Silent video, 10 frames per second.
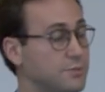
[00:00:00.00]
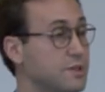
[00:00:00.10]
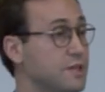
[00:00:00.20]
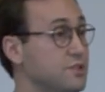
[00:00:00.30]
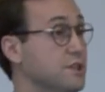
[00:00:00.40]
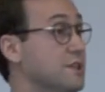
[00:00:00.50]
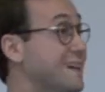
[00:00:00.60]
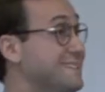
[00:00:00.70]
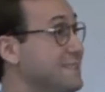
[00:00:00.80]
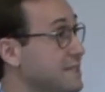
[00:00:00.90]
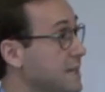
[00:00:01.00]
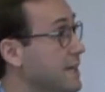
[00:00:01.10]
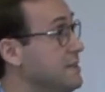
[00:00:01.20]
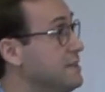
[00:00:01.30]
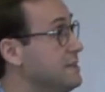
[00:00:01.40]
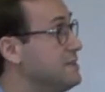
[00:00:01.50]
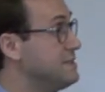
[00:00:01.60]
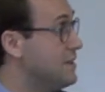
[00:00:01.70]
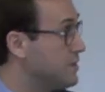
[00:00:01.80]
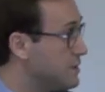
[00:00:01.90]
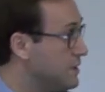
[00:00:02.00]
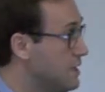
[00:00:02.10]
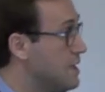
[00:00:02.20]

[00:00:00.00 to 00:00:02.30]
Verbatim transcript: application in 1987.